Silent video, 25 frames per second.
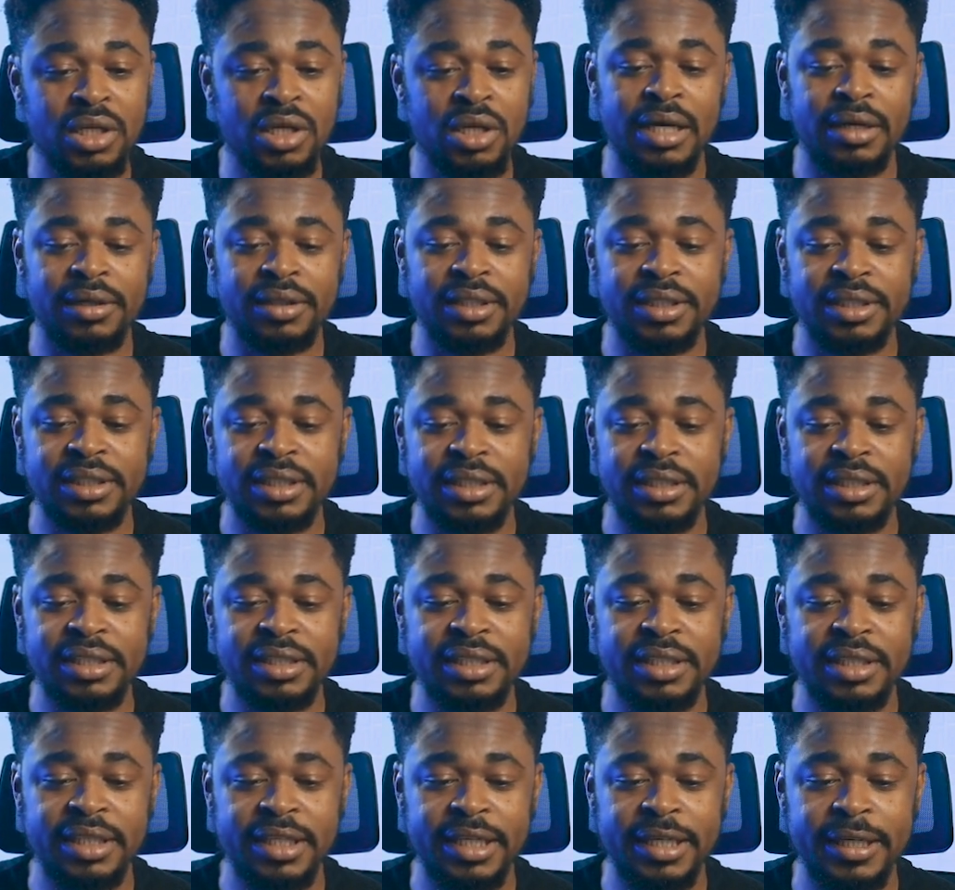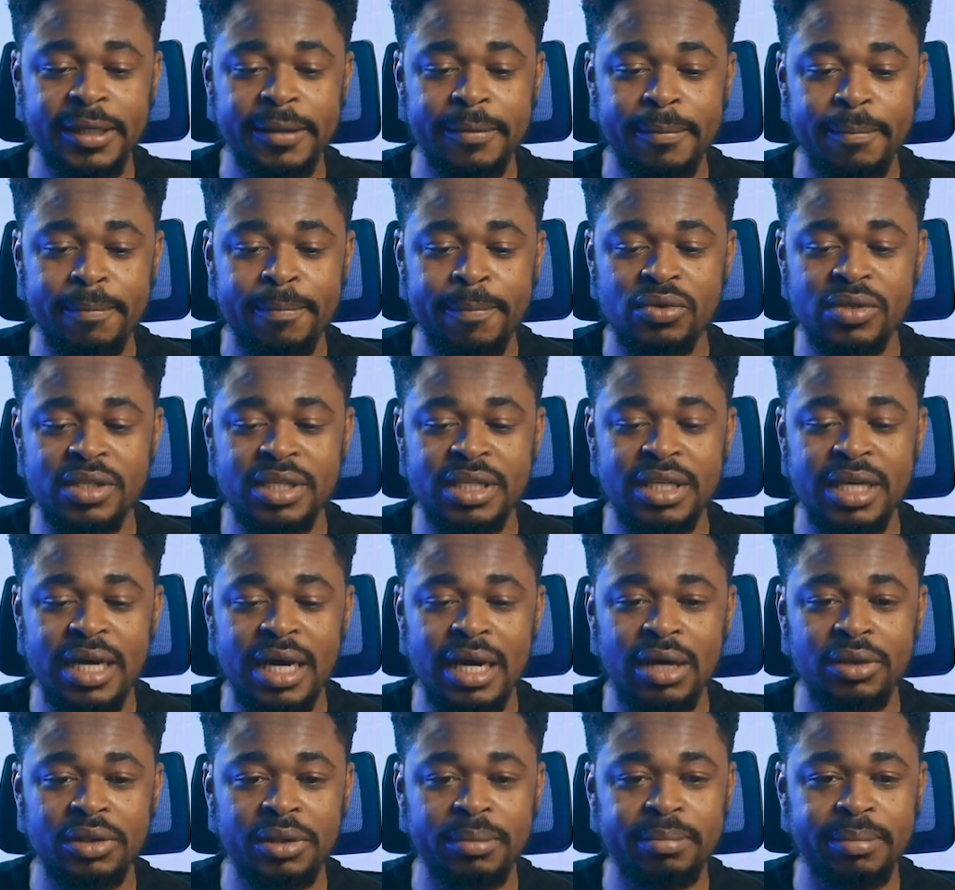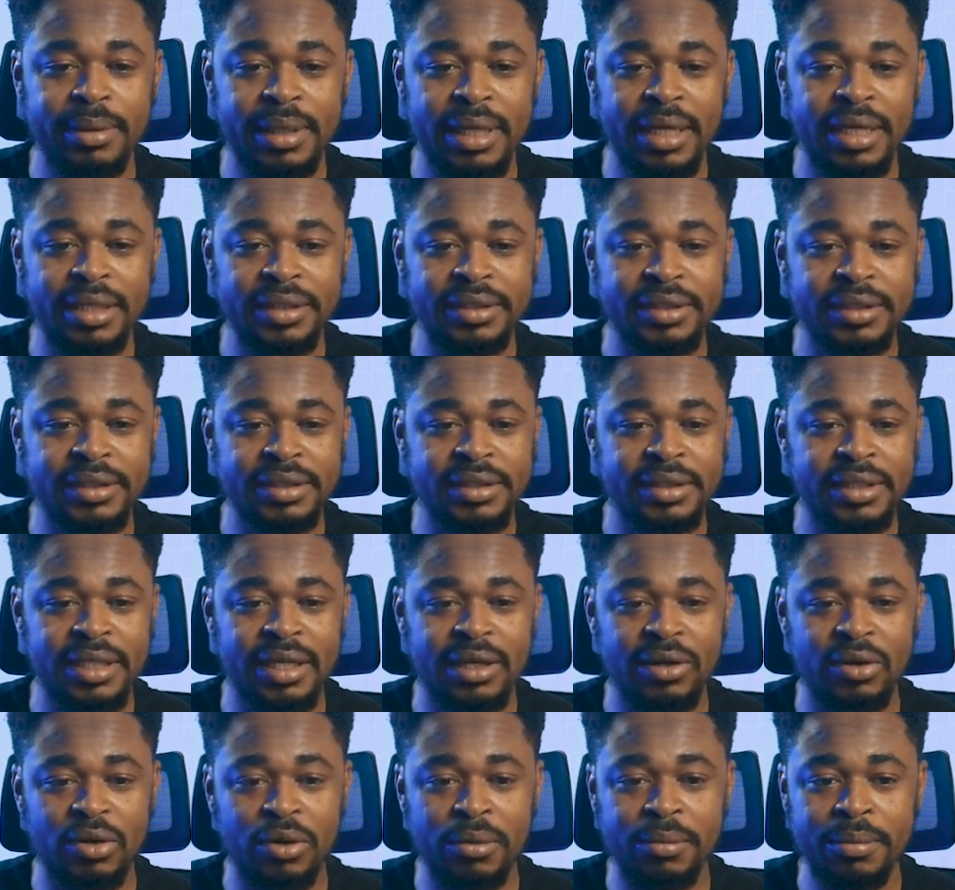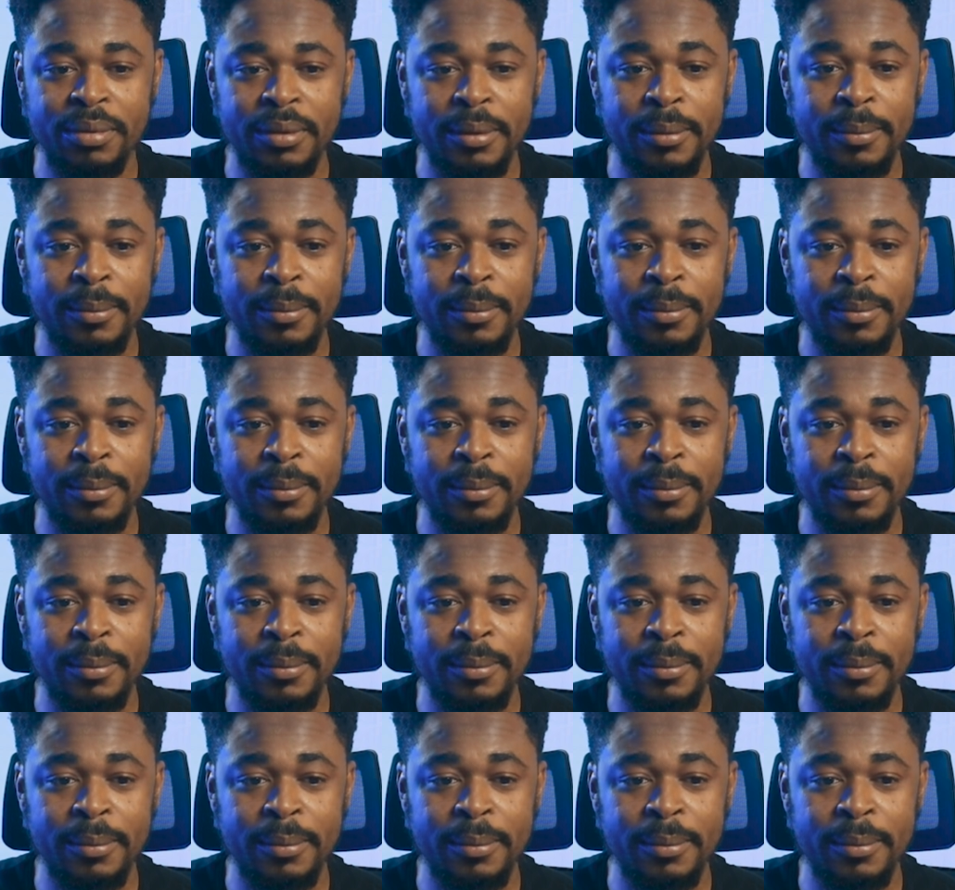Now, let's click here to see how the plans stack up.